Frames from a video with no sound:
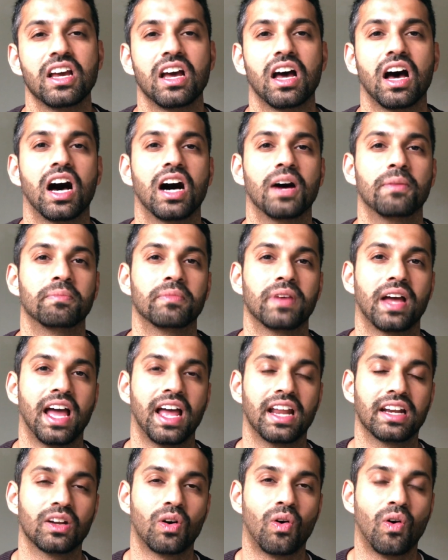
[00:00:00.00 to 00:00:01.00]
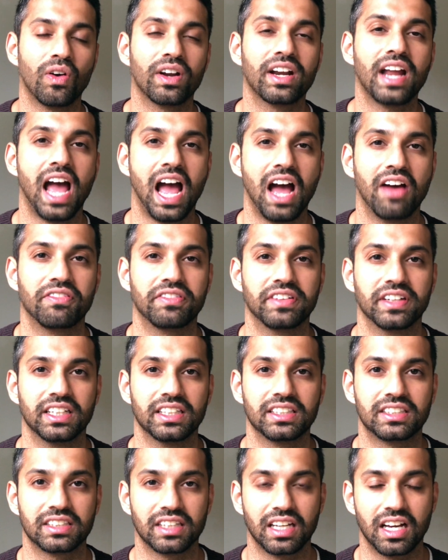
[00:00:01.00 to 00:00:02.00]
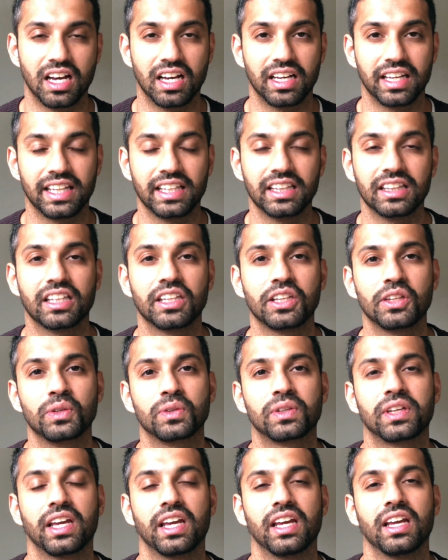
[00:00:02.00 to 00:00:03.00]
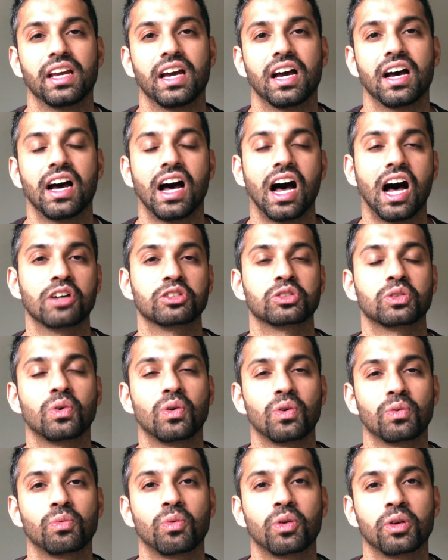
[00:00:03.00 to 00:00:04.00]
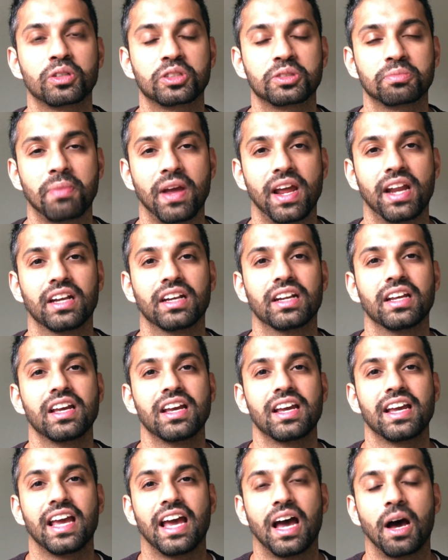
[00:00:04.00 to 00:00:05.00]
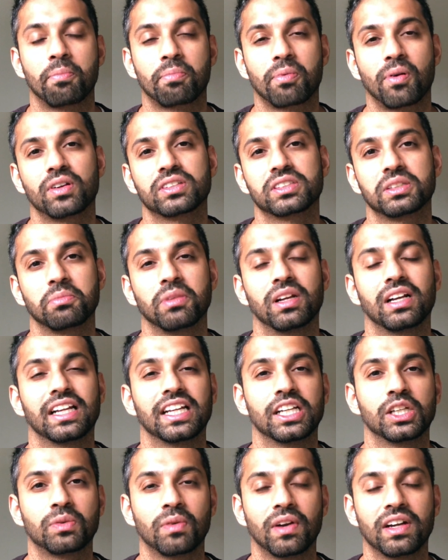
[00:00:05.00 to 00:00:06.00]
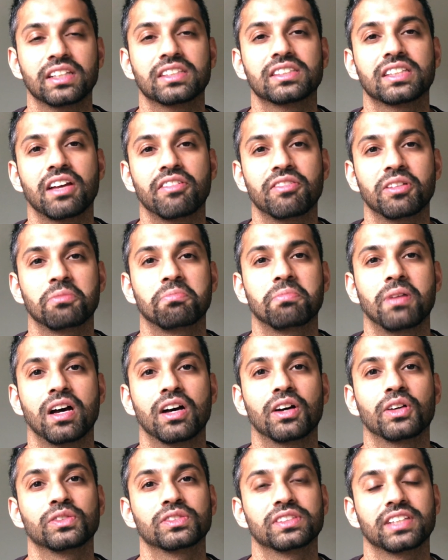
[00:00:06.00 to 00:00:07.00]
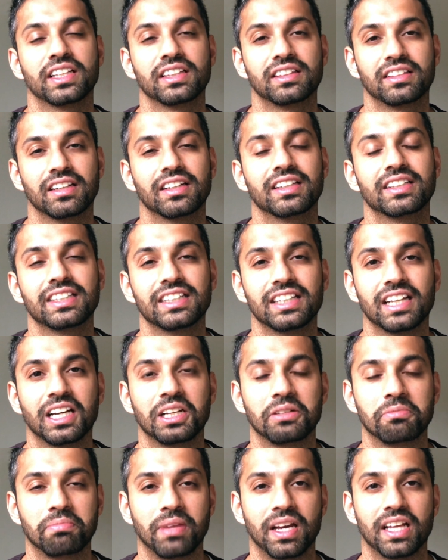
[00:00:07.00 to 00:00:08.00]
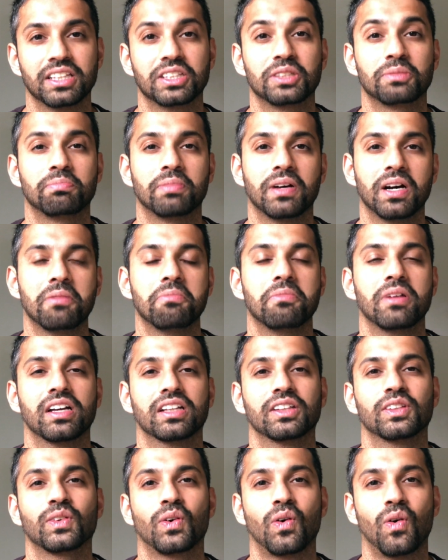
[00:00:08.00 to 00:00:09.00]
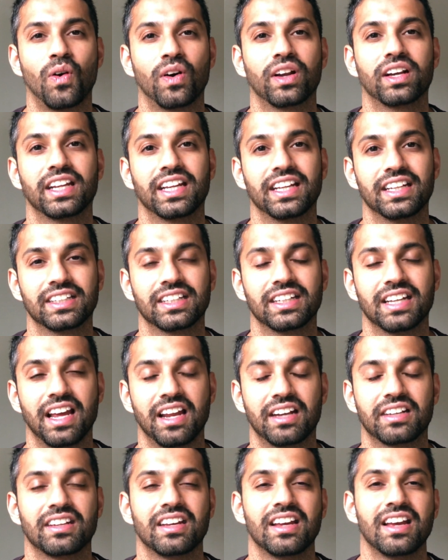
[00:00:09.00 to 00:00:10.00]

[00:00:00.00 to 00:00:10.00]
And on average in the UK, a household would spend approximately £27.39 per month on internet.